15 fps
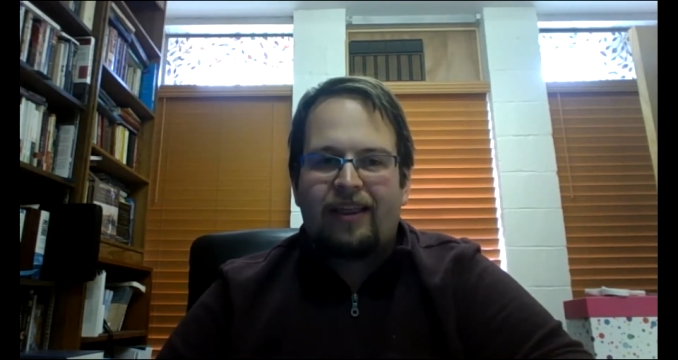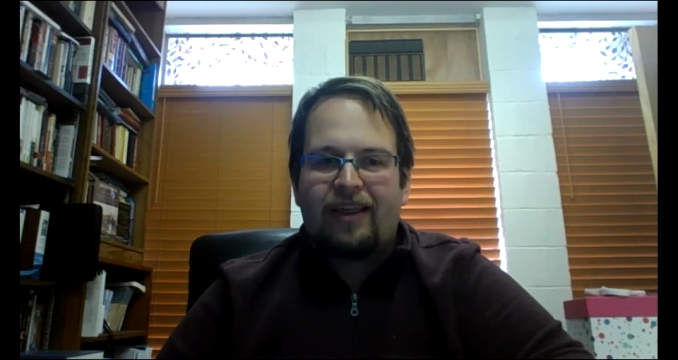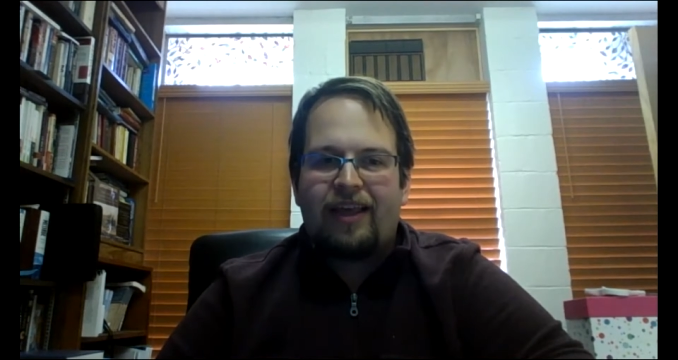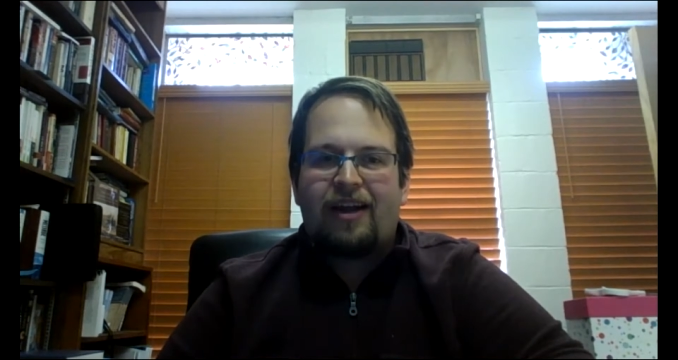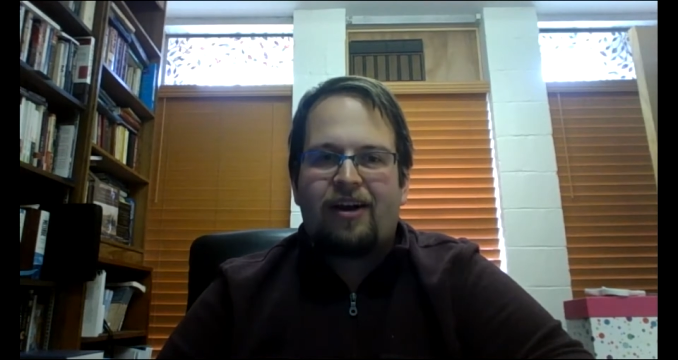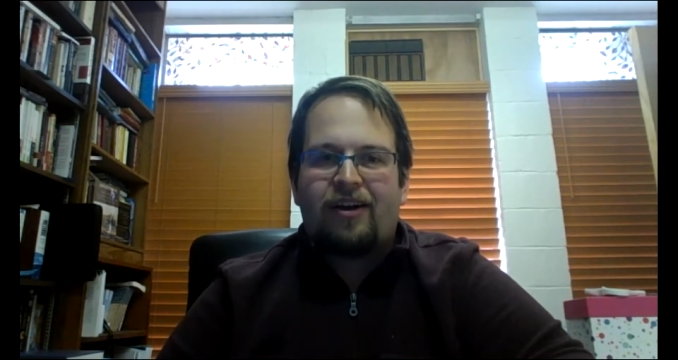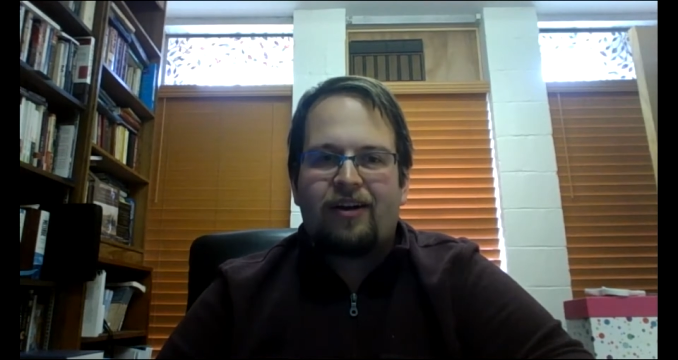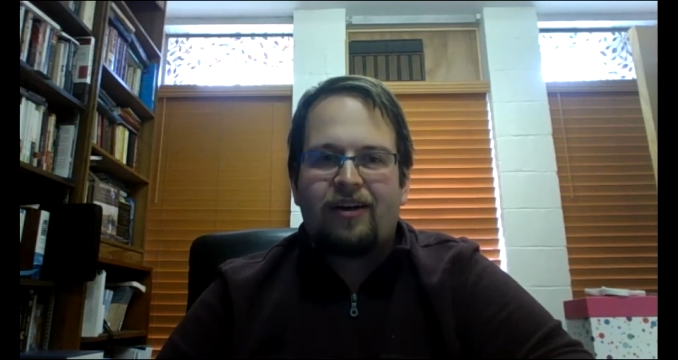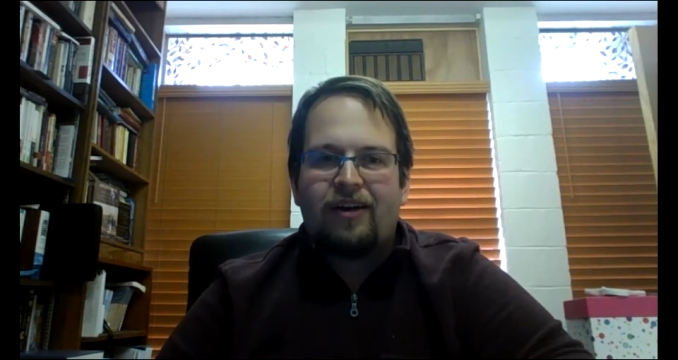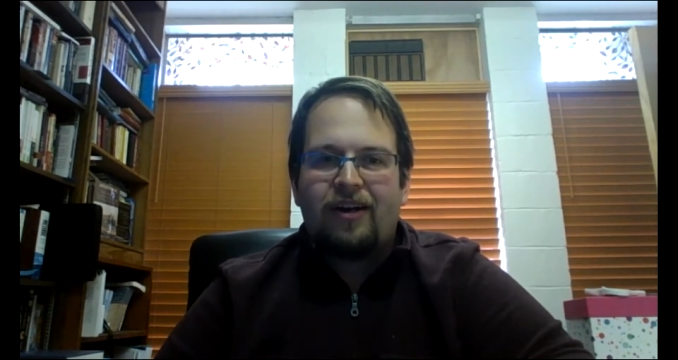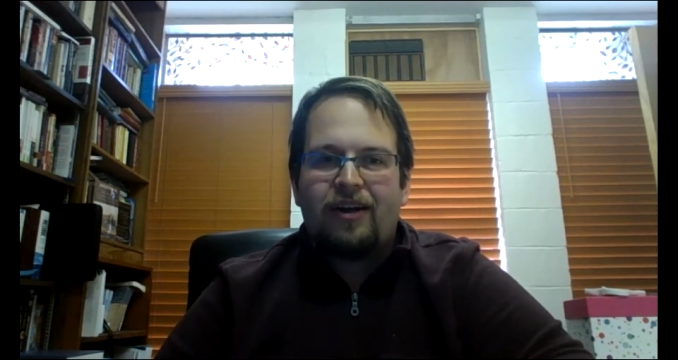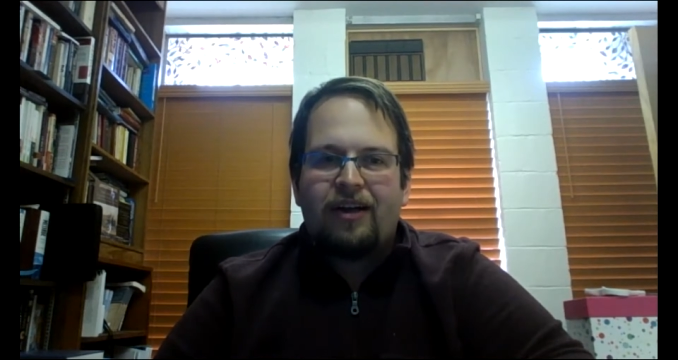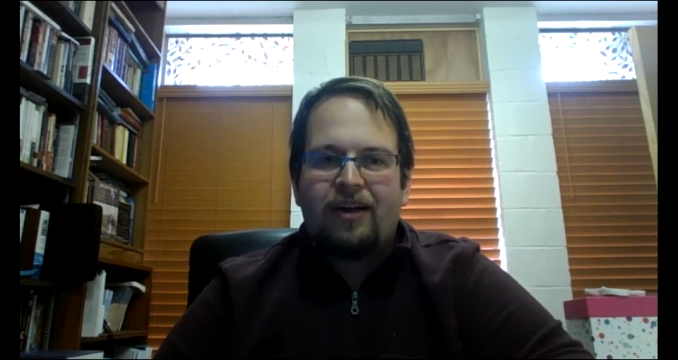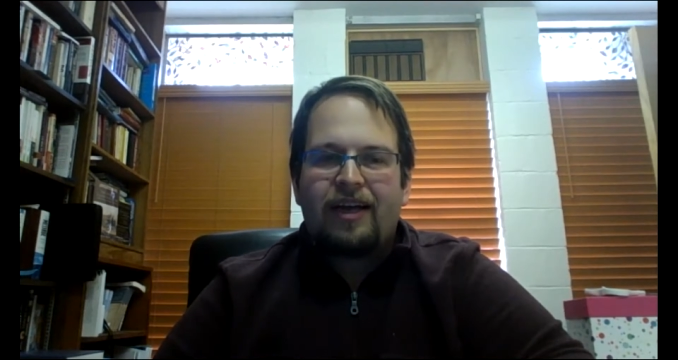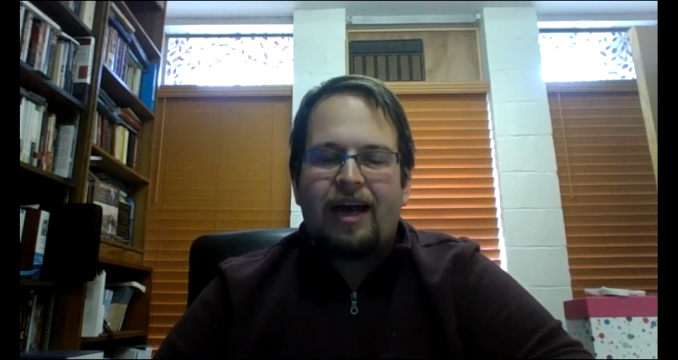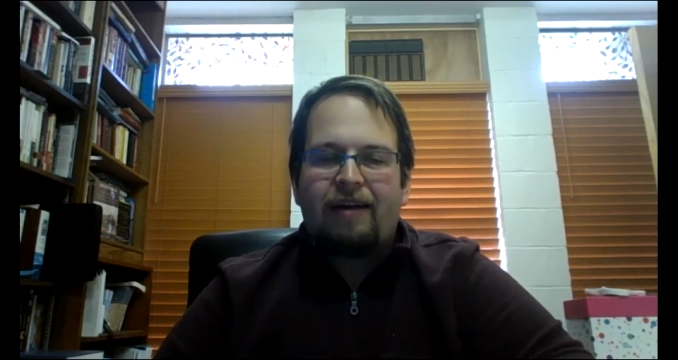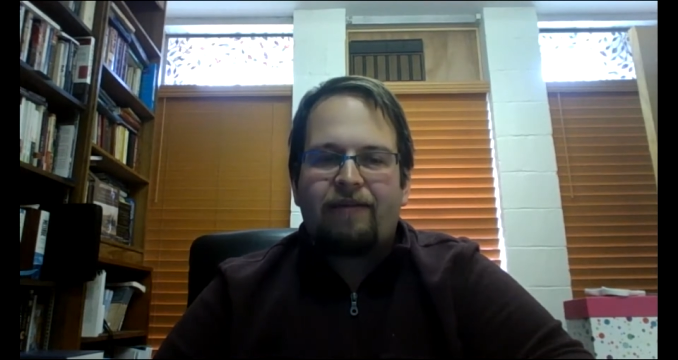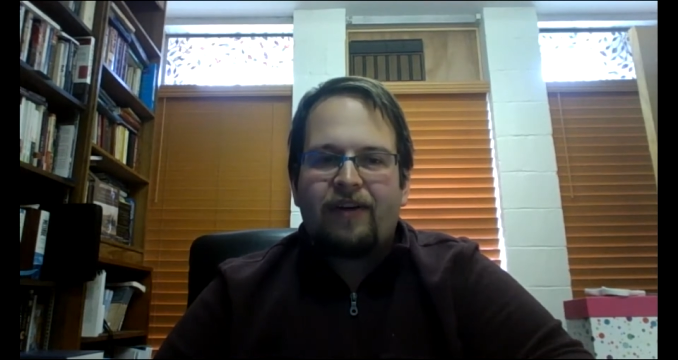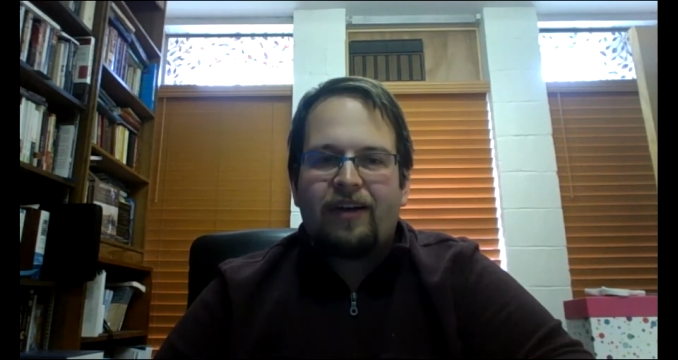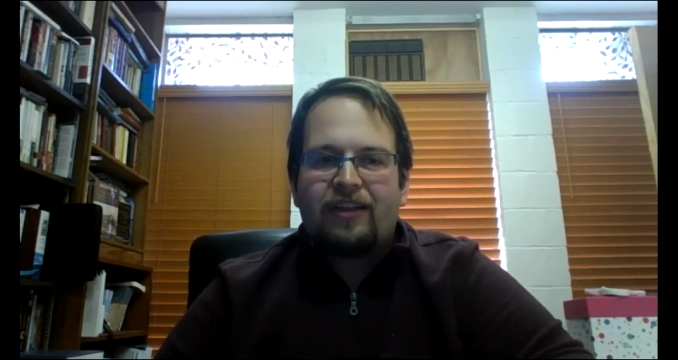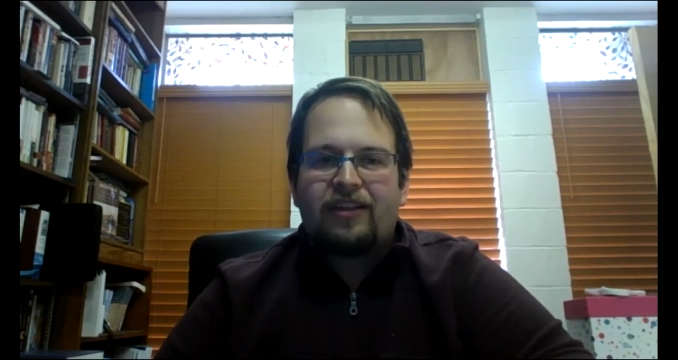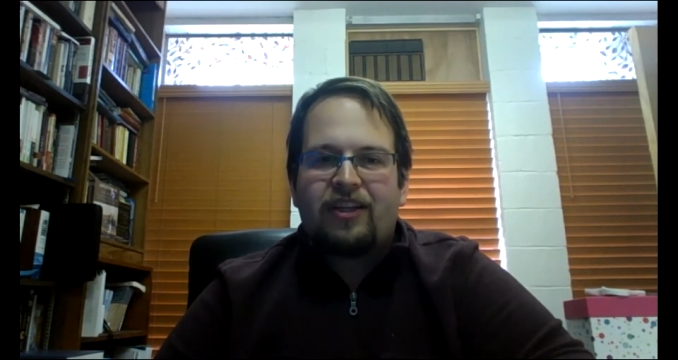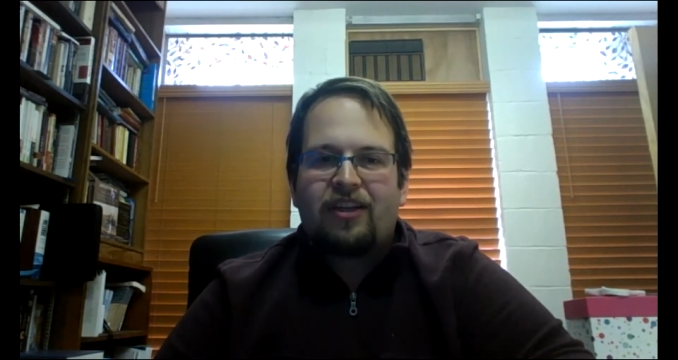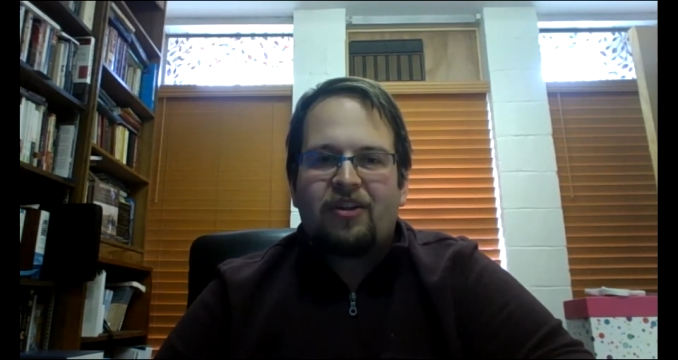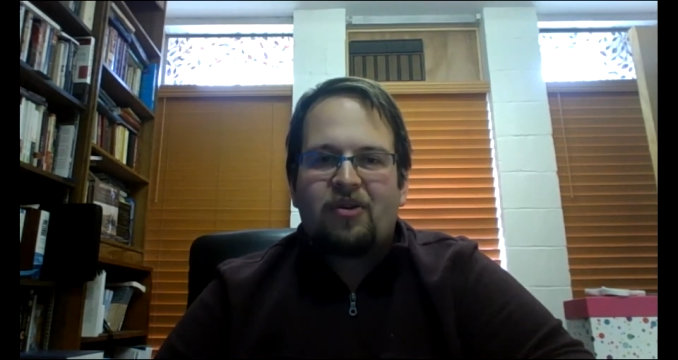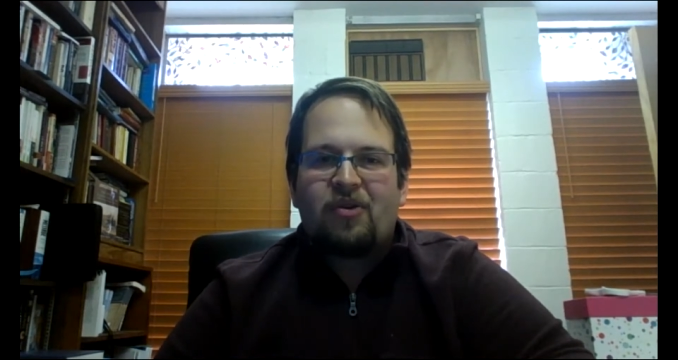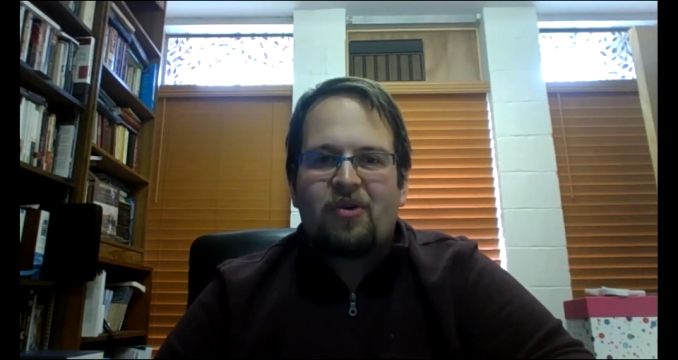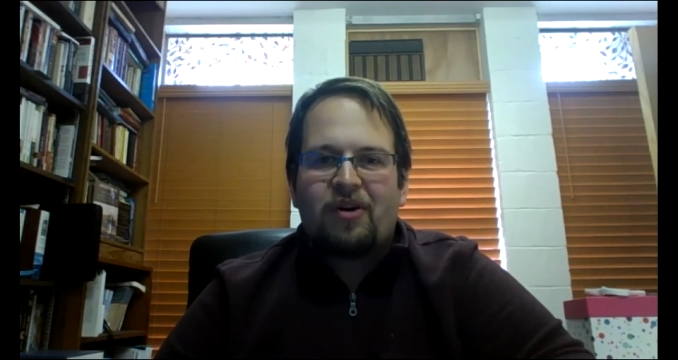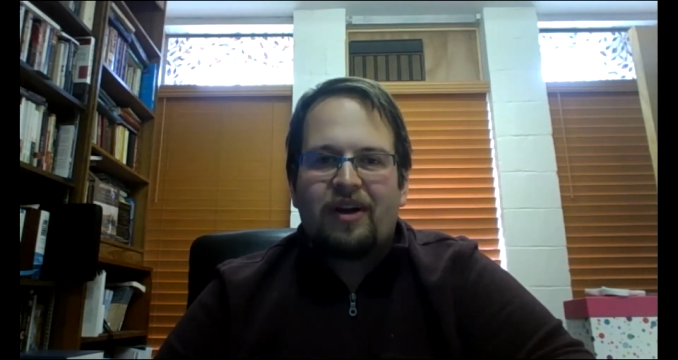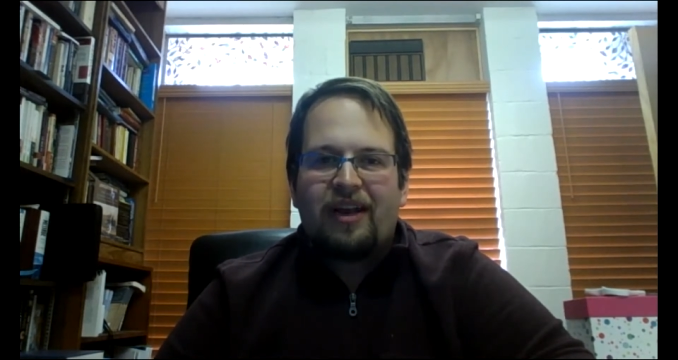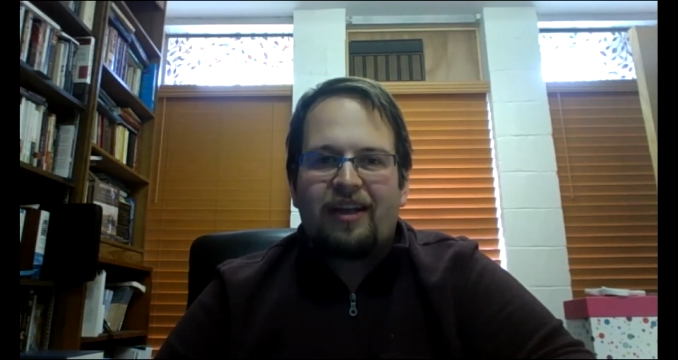and our confidence to the Lord.